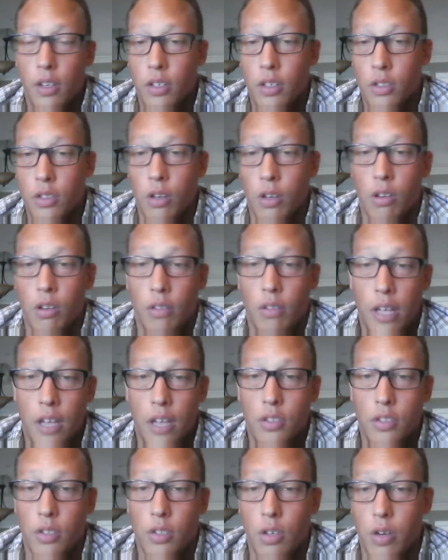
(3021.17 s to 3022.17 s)
So I
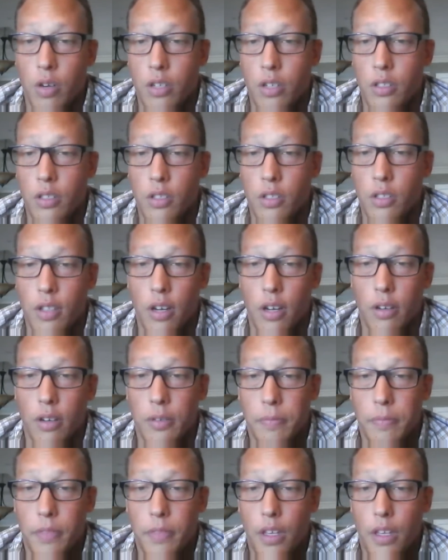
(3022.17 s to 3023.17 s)
answer your questions there
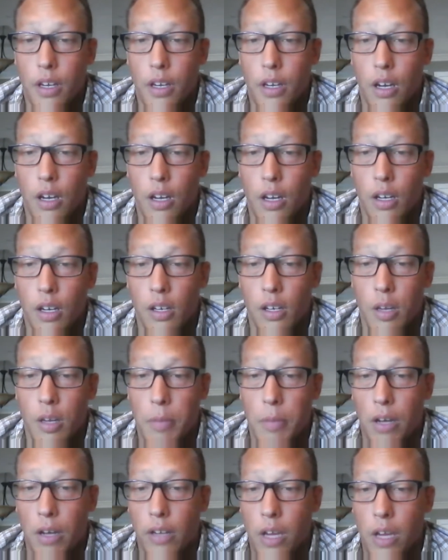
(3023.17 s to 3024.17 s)

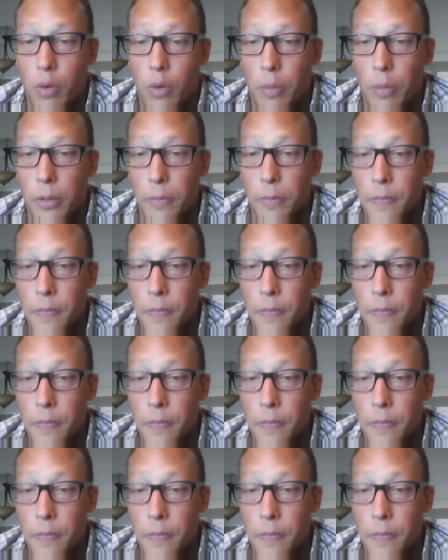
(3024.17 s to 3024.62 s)
about Aweber.